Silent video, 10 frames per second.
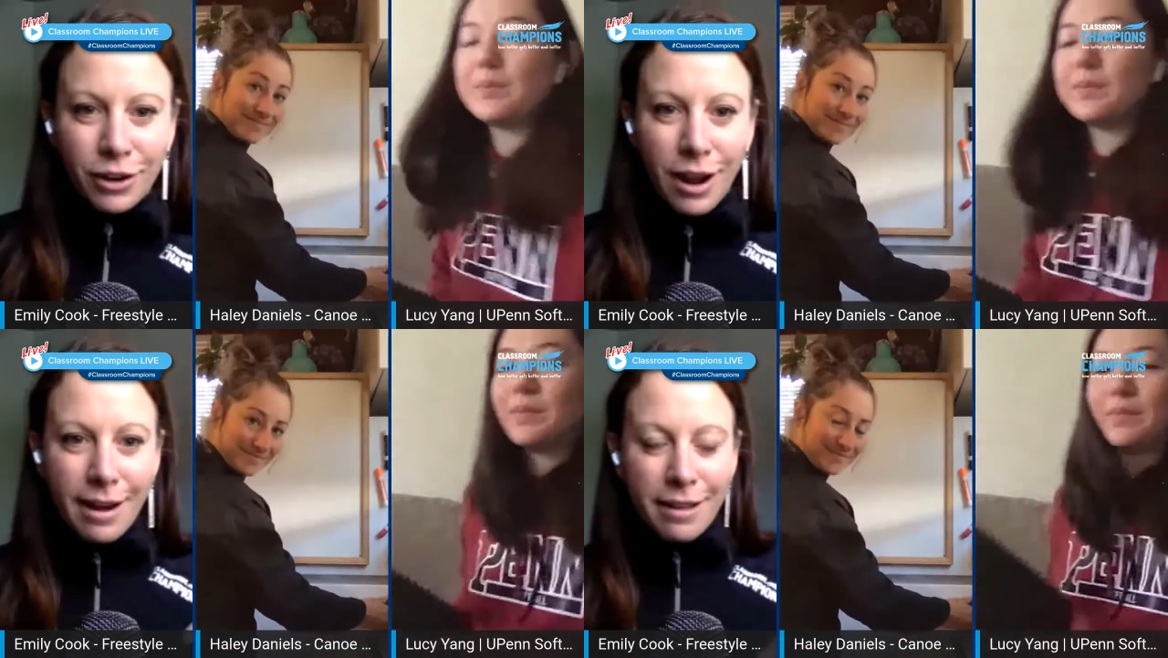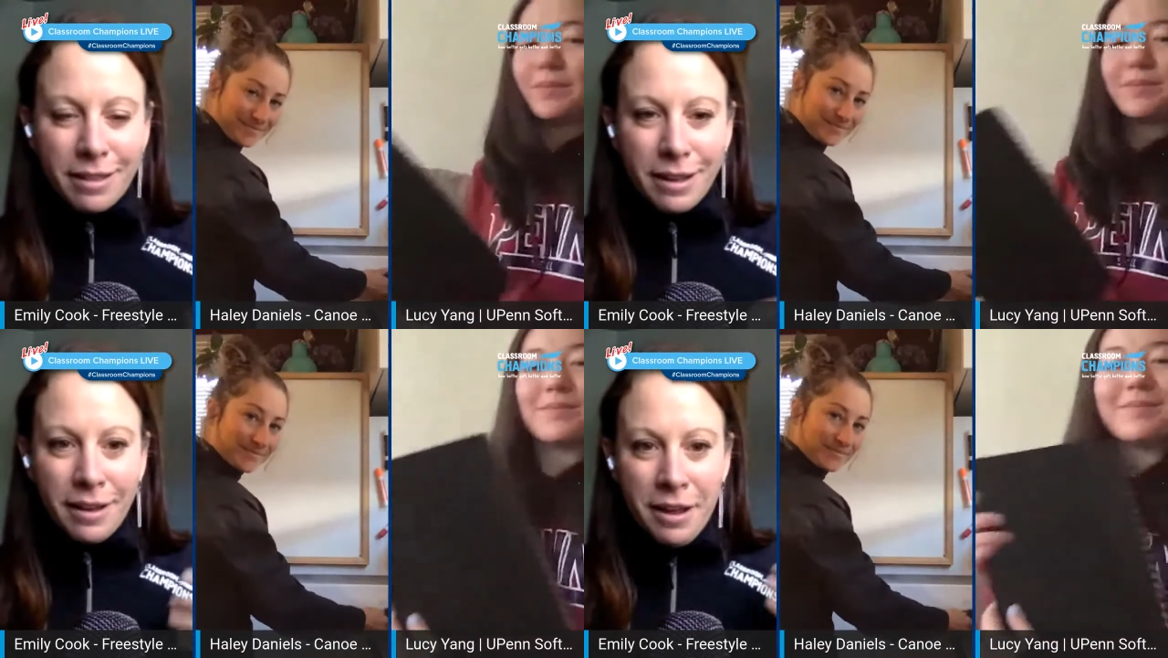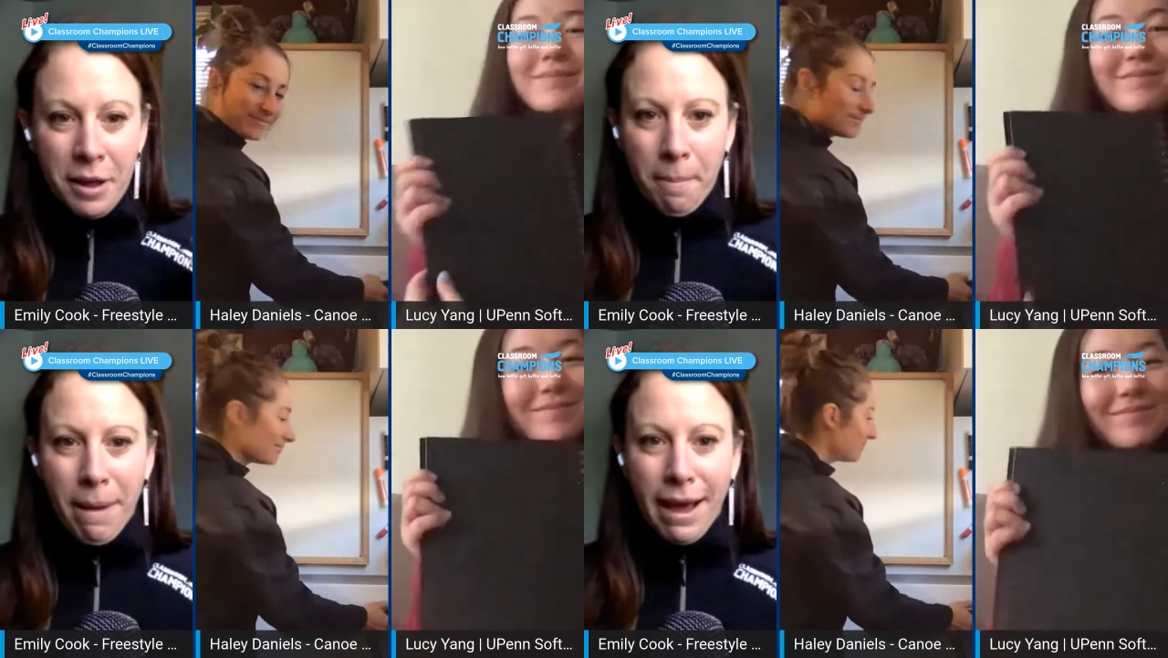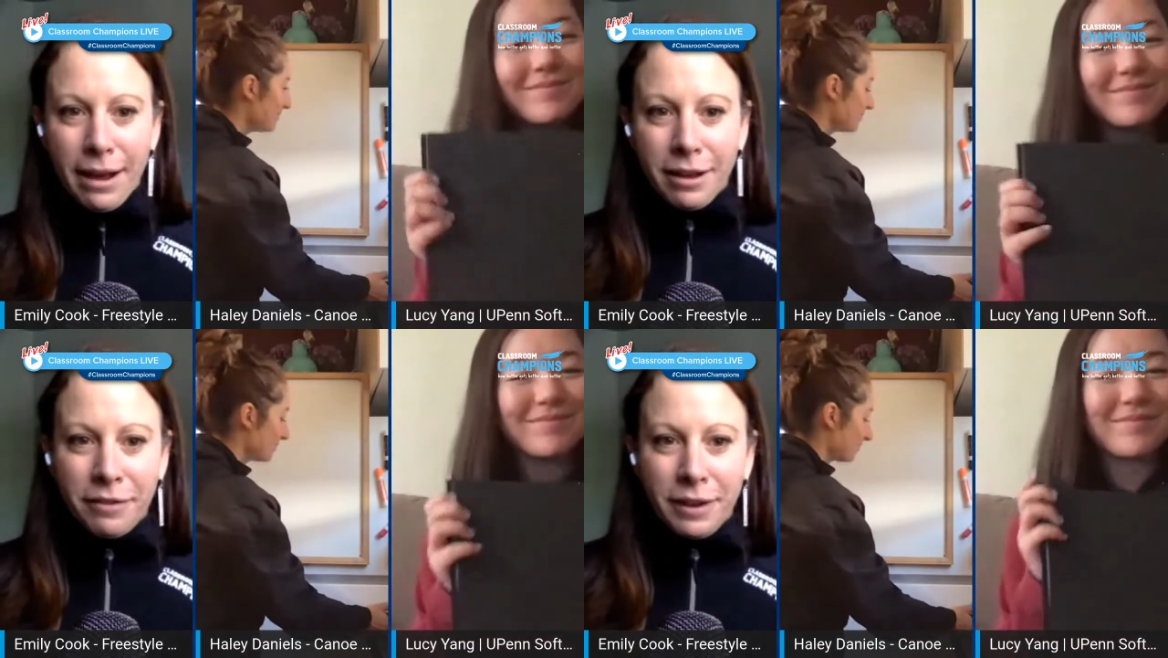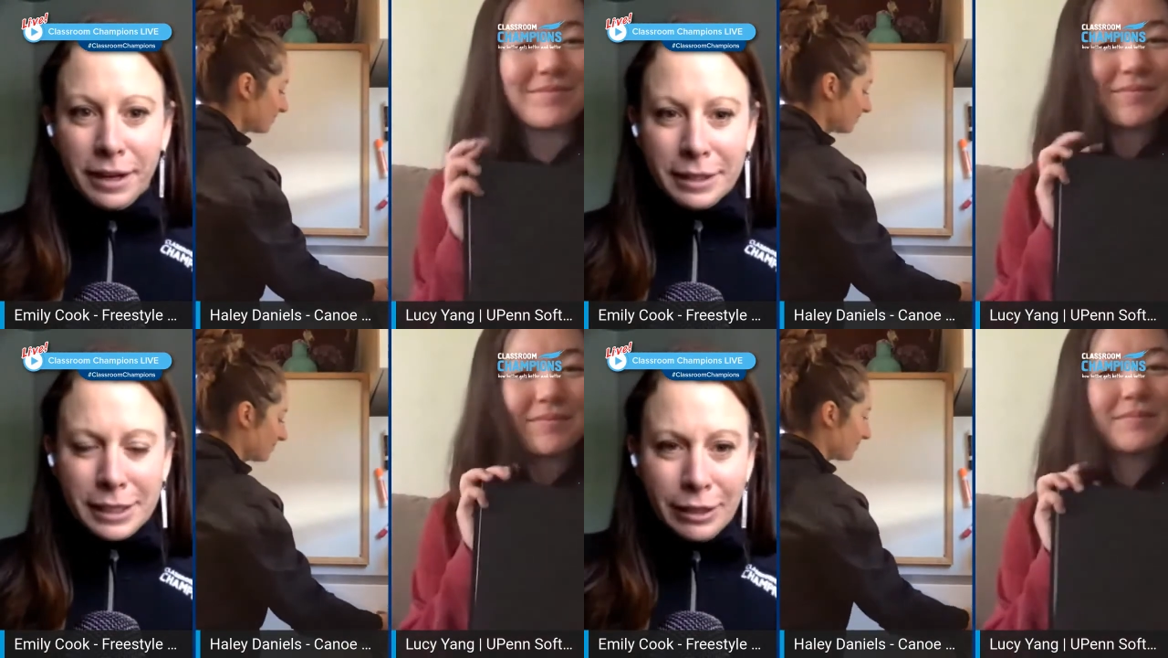Speaker 1: draw it on the back of
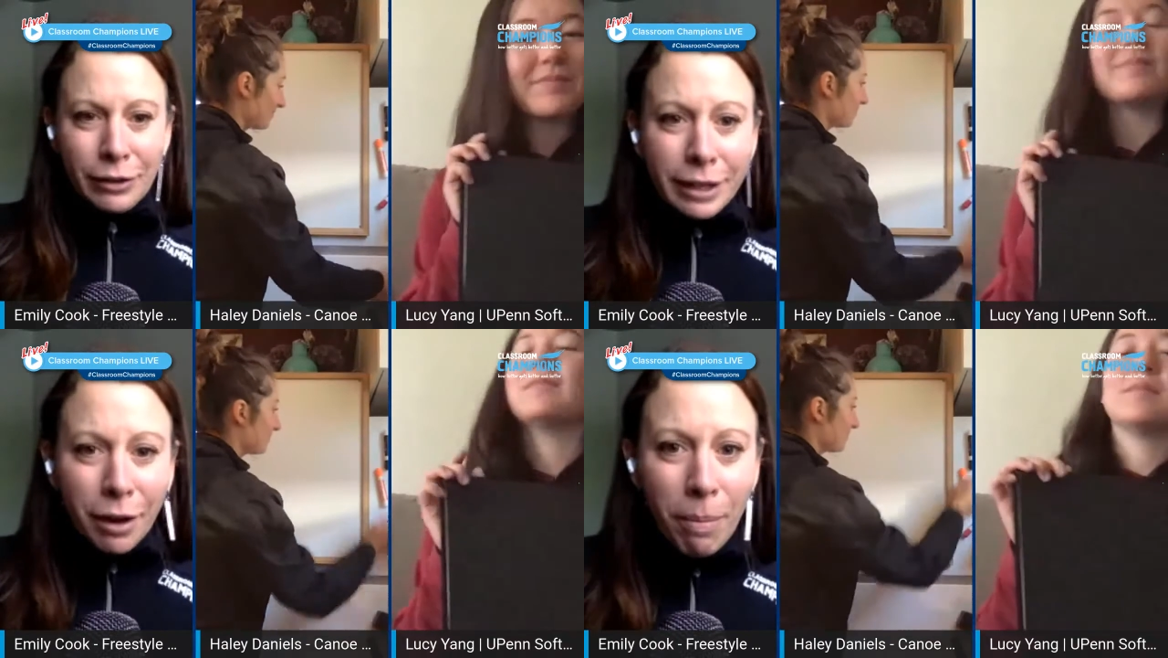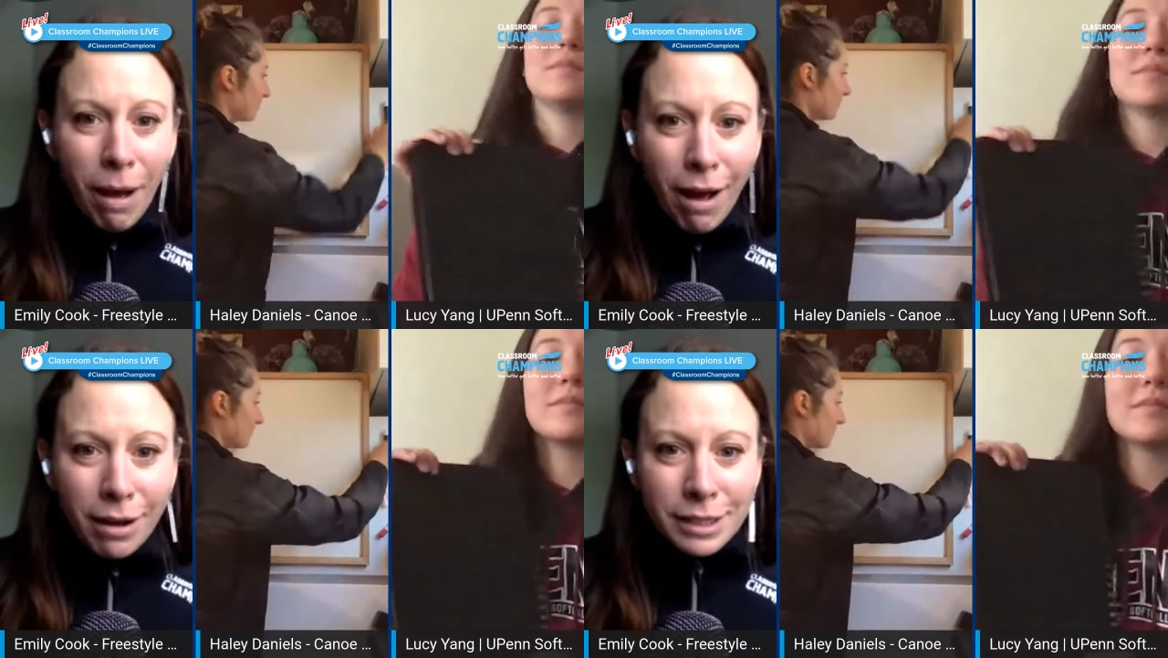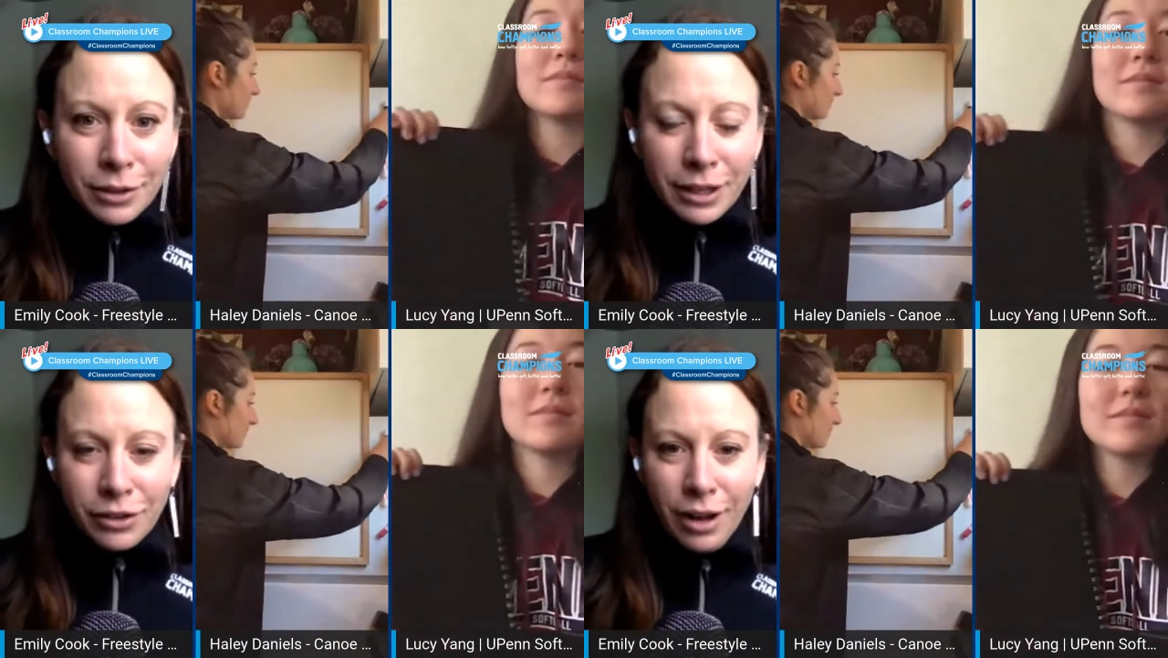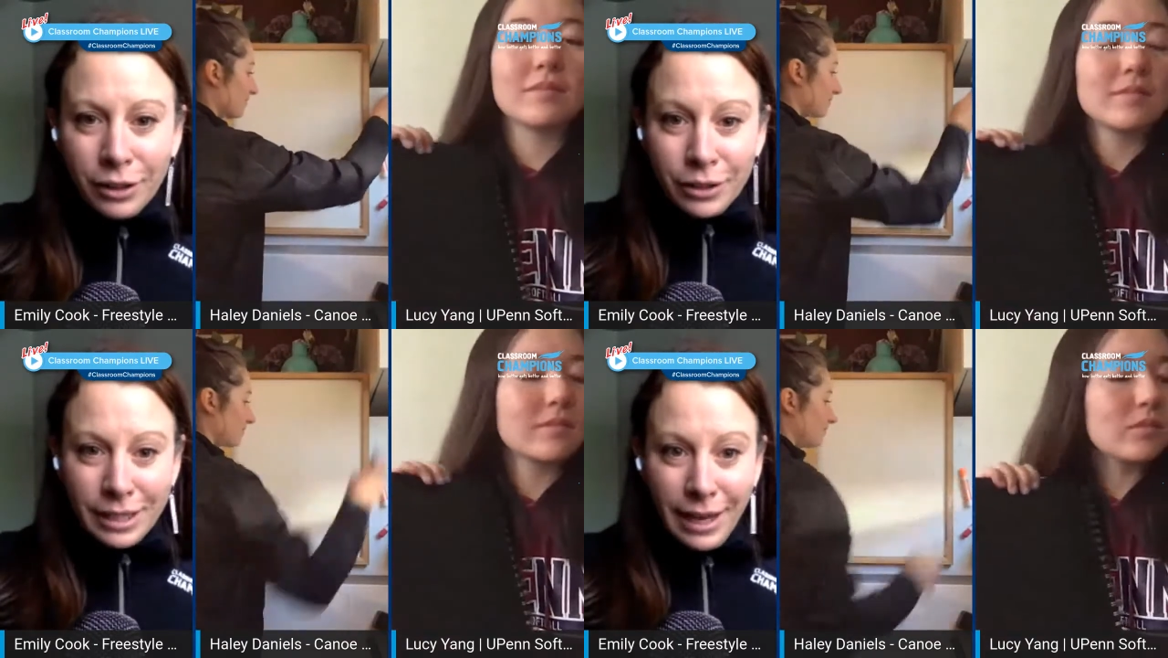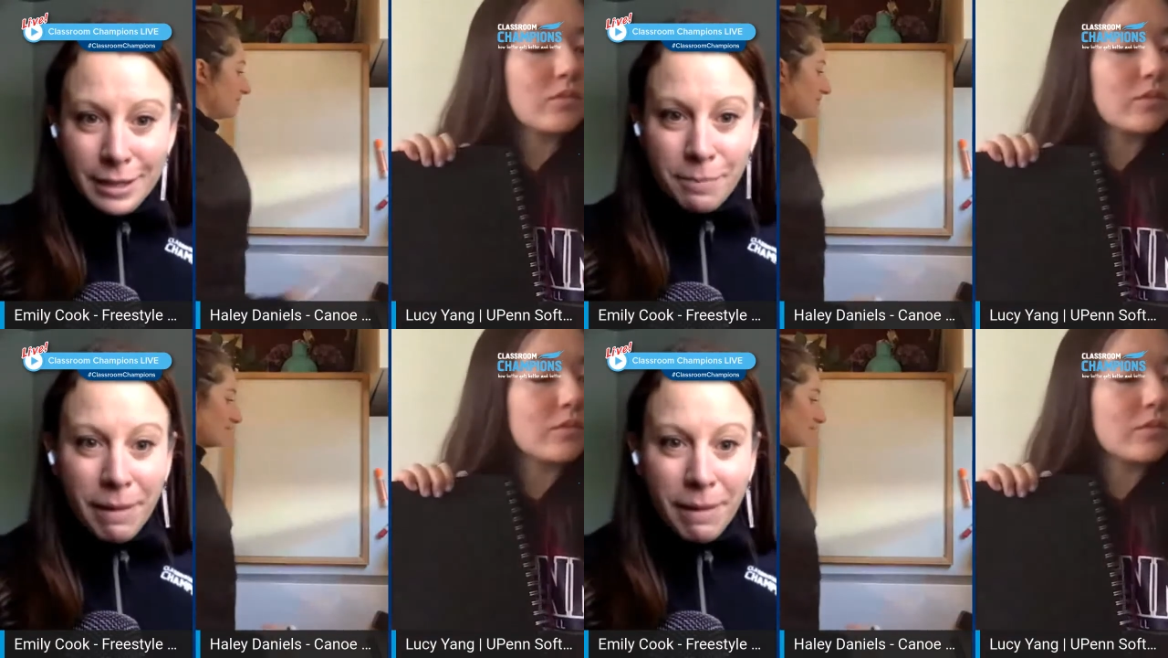a cereal box. You can draw Lucy has